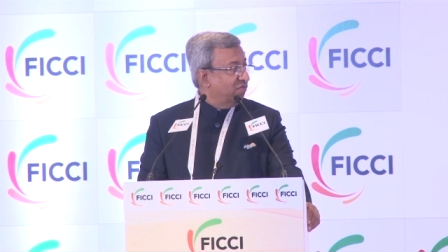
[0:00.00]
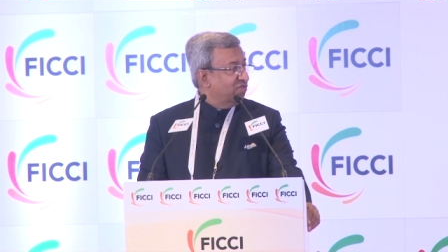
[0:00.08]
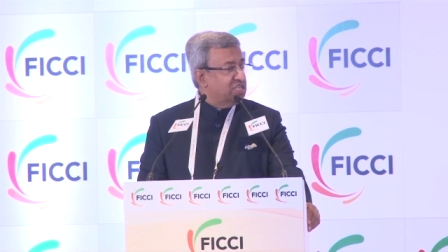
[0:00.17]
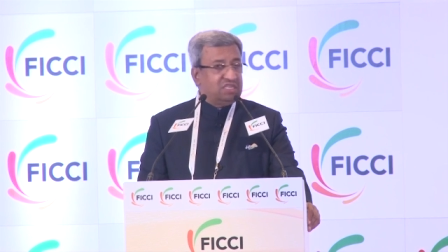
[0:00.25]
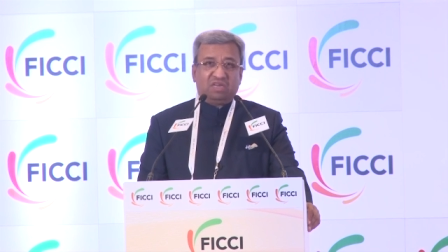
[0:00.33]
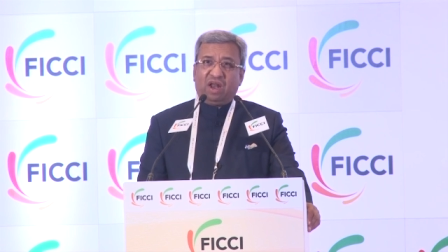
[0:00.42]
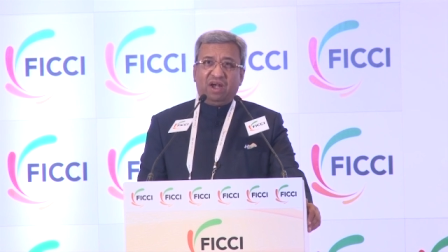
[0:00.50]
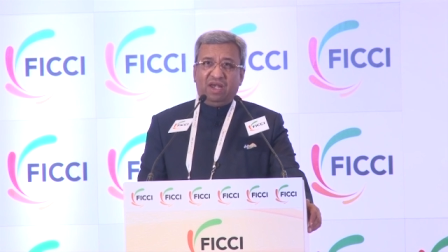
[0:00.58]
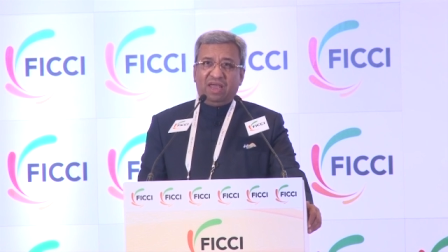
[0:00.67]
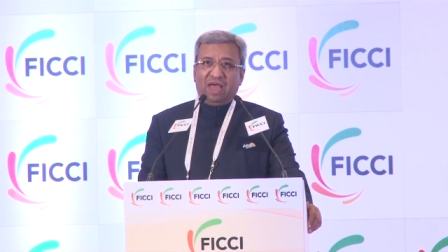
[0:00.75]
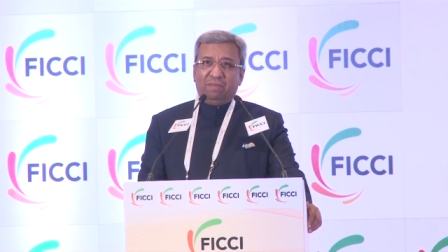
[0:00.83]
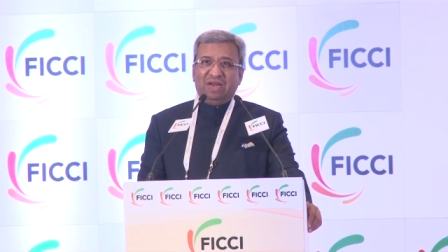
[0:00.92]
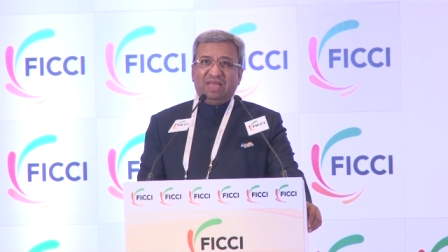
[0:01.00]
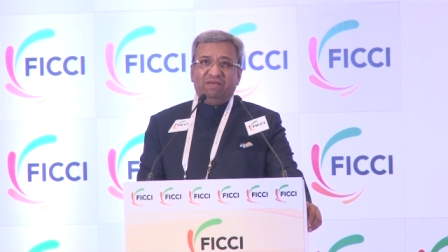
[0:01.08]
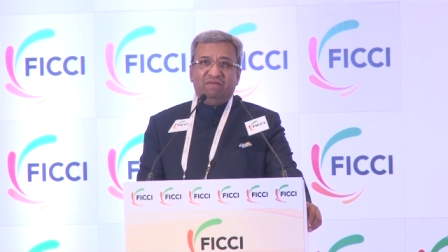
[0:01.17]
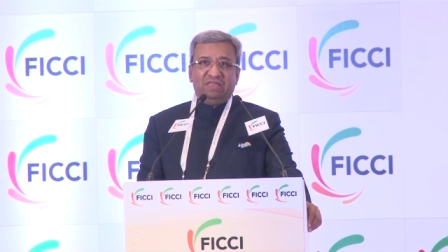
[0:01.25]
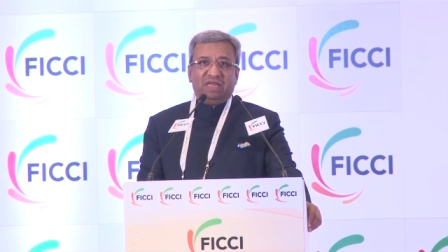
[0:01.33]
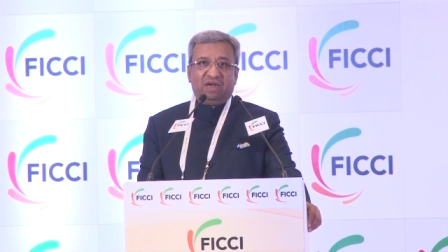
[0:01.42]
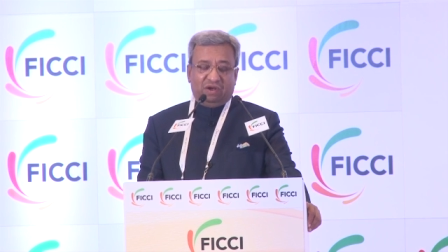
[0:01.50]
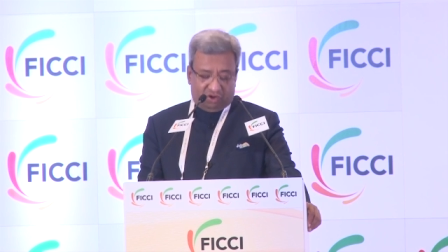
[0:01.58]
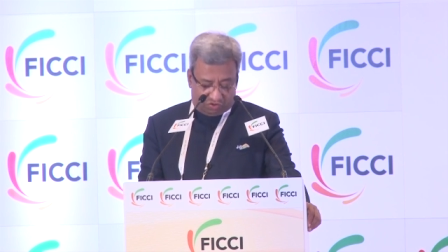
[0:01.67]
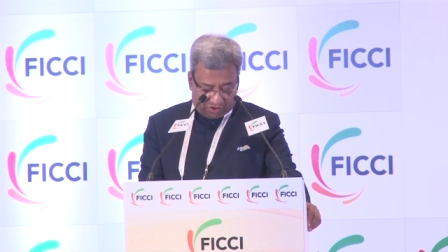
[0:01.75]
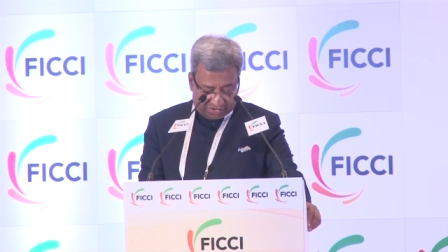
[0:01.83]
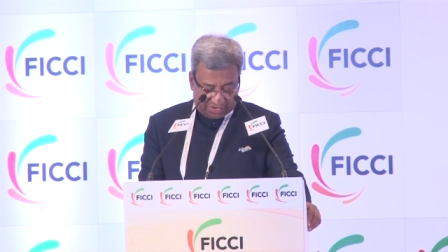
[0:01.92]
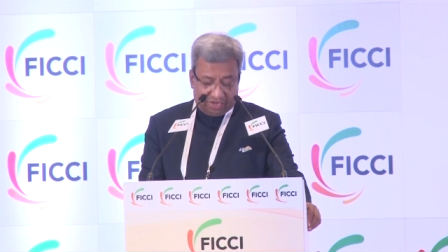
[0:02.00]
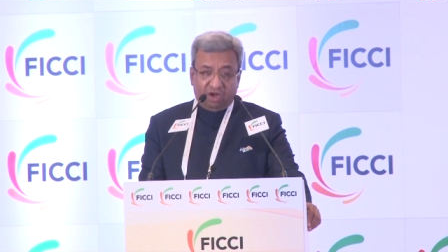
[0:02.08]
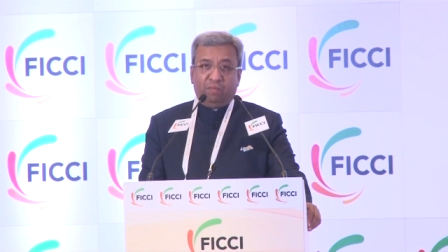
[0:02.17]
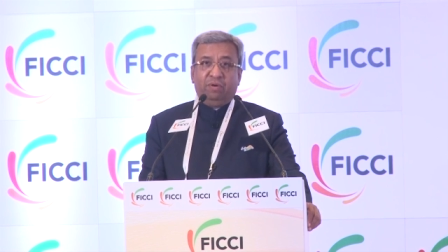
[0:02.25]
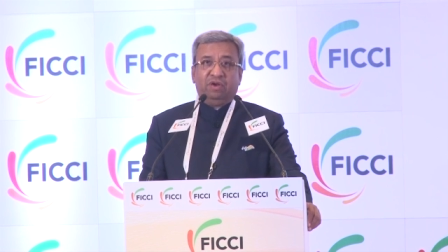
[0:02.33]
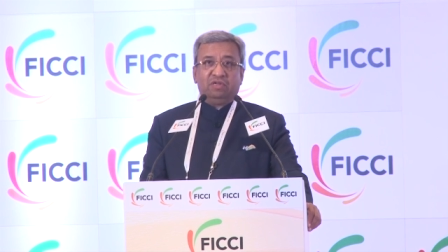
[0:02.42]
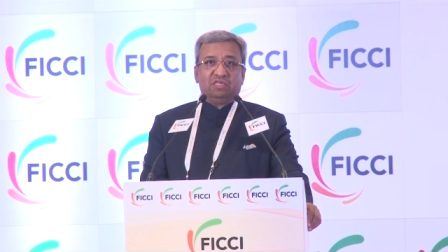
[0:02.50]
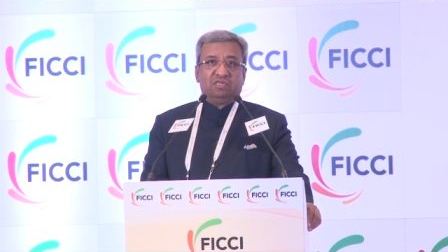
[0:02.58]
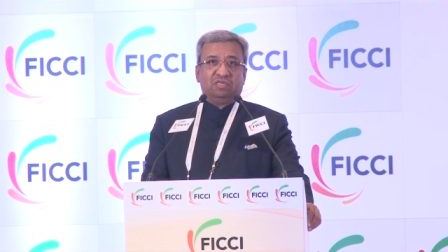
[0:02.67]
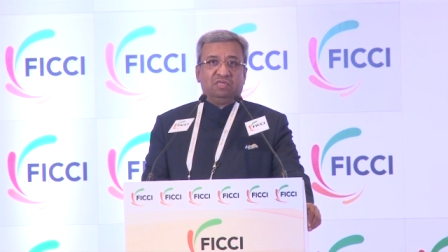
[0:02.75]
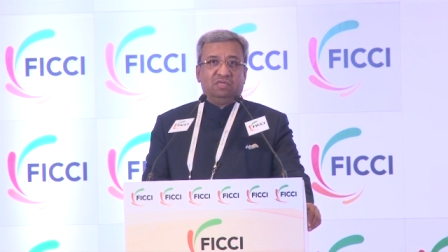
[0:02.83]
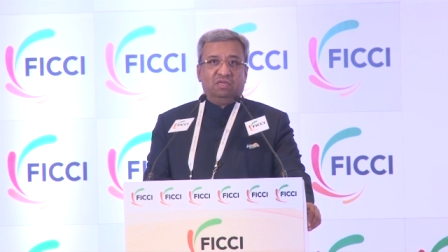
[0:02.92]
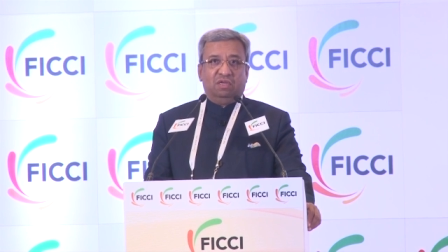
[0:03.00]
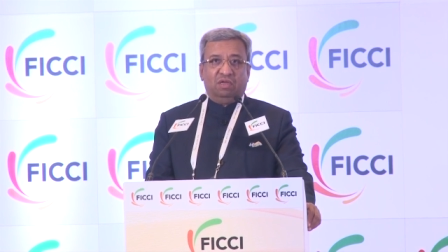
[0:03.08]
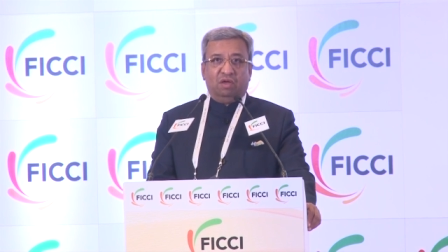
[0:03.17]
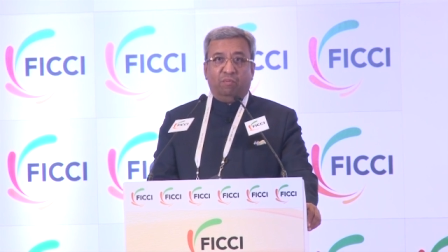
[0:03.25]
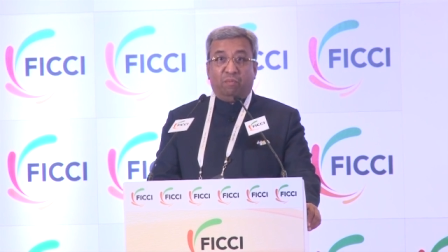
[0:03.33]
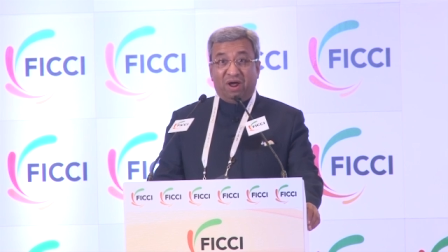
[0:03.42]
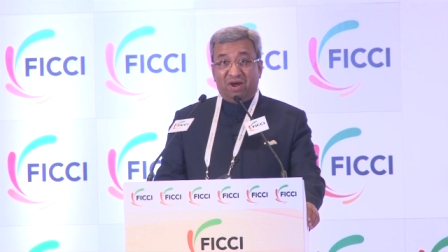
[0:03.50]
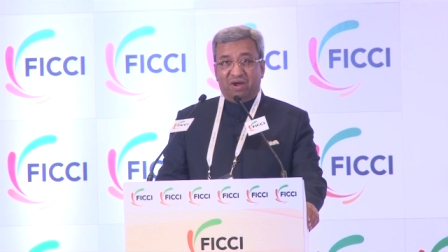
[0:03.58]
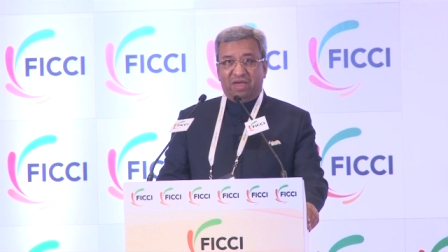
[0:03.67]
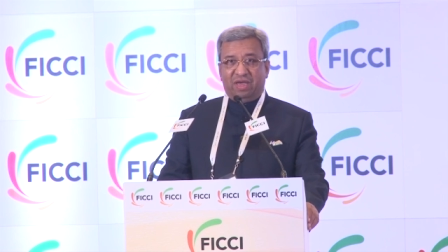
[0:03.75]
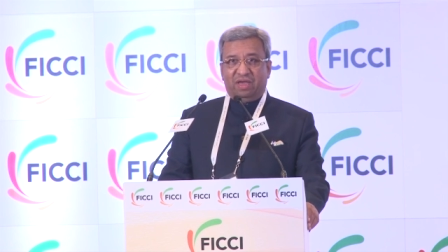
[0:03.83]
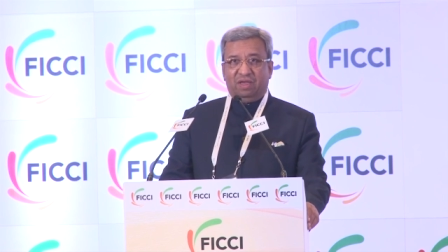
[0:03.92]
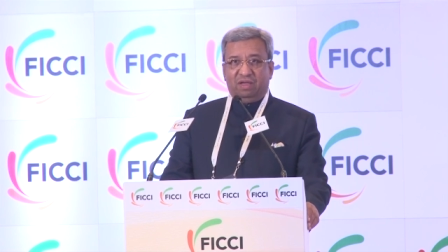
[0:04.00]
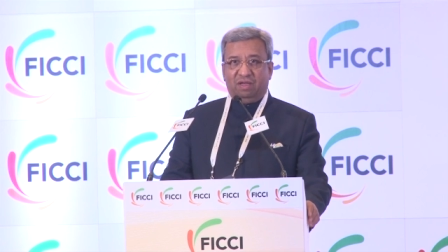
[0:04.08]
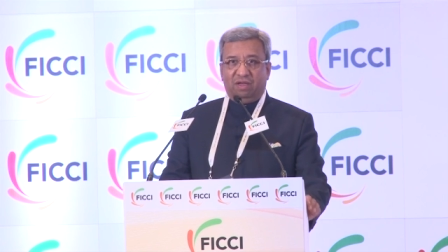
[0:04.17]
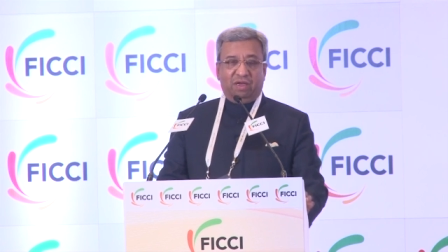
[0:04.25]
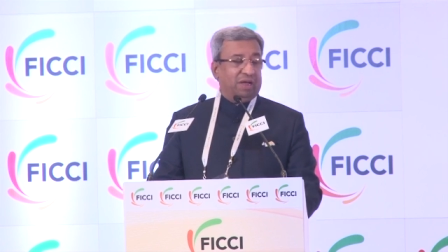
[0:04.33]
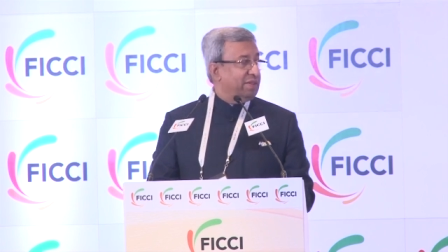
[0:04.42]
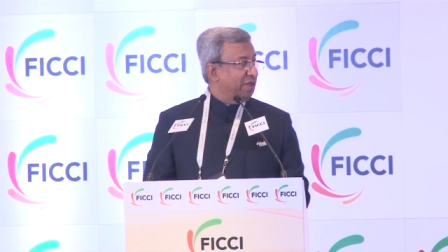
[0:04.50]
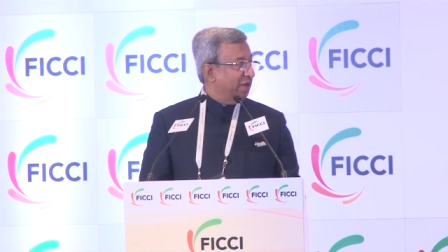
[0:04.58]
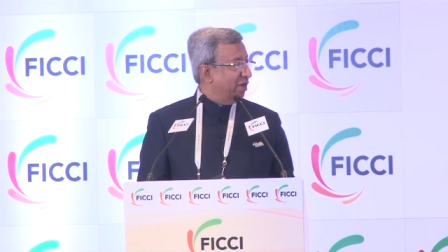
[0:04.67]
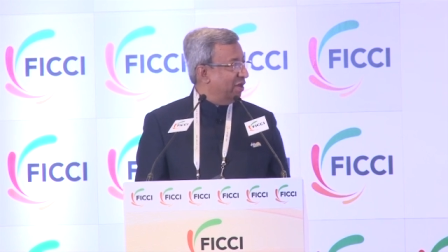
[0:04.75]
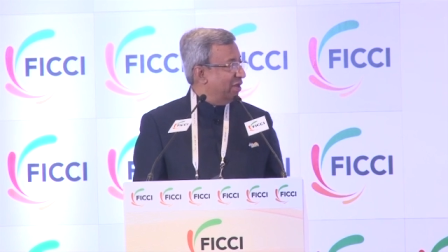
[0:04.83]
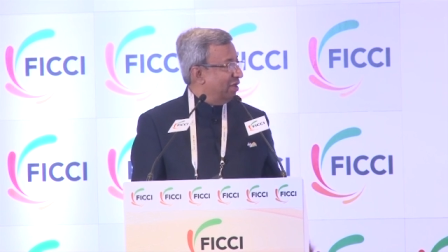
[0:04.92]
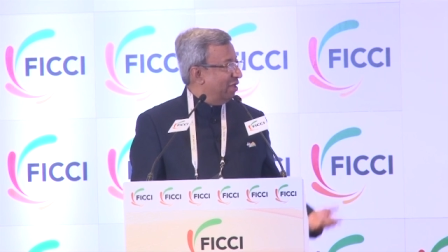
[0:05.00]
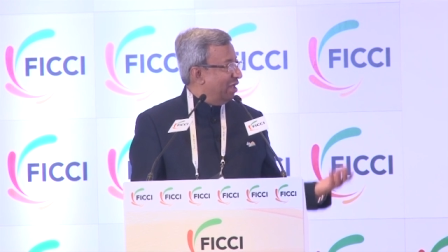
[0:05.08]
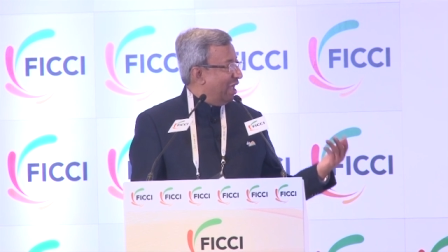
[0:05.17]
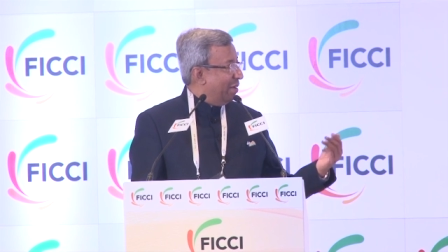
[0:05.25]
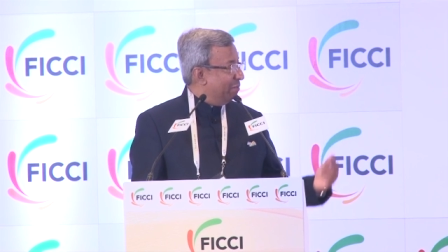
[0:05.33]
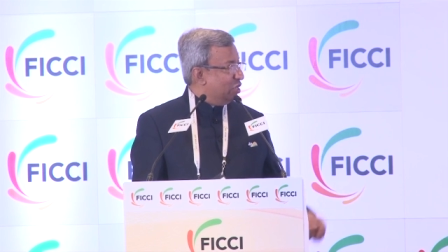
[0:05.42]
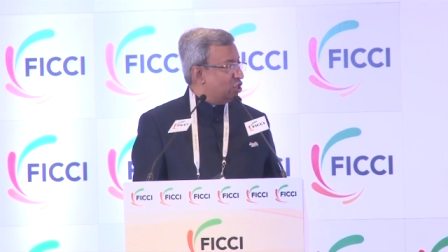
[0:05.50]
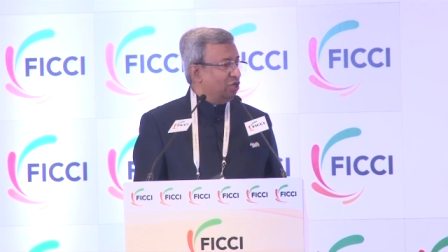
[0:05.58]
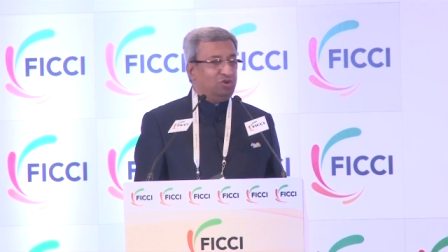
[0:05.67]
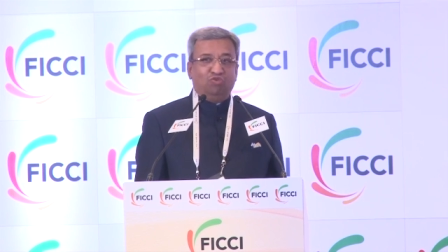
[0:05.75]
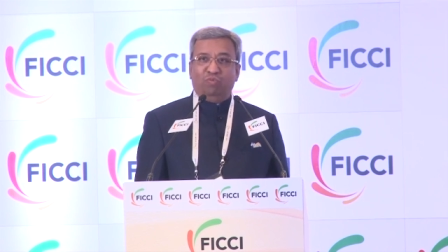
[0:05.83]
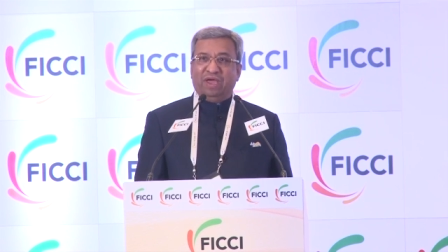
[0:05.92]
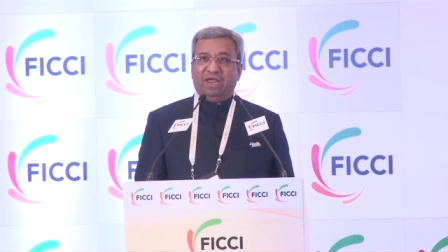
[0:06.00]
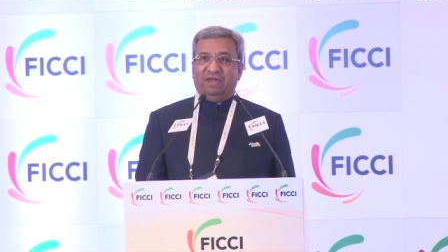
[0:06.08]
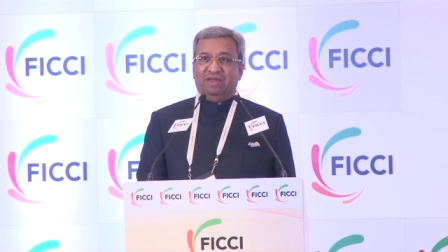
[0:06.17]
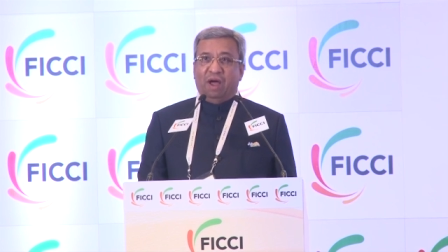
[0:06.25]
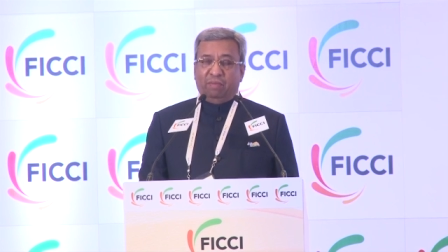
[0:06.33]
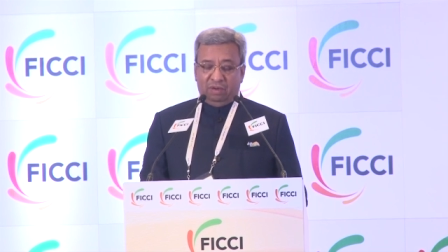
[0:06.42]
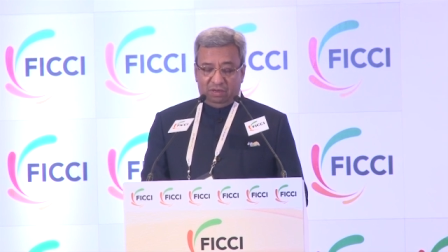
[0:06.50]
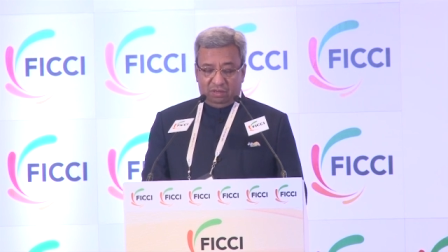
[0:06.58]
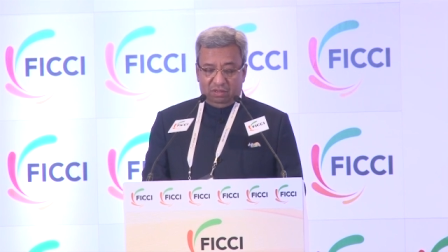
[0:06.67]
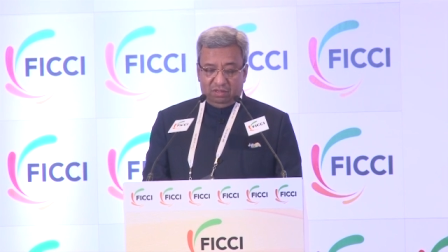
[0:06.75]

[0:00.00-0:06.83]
which is currently, I believe, is at 20 kilometers per day, and their ambition to make it double,